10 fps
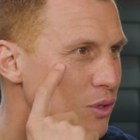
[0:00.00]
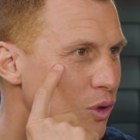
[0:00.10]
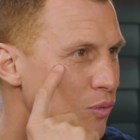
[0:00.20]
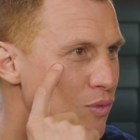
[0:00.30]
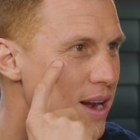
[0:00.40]

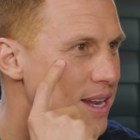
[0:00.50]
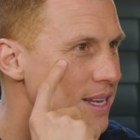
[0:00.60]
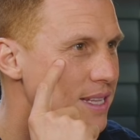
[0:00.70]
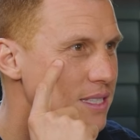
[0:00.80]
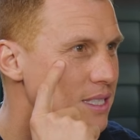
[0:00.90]
got yeah, running
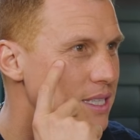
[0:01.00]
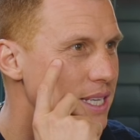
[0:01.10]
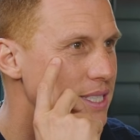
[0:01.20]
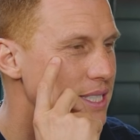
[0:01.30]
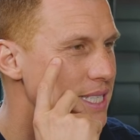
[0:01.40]
into the,
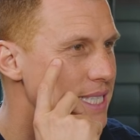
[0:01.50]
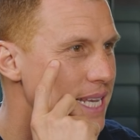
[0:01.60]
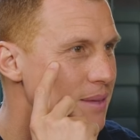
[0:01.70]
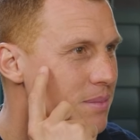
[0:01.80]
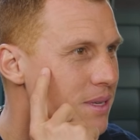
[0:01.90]
into the team.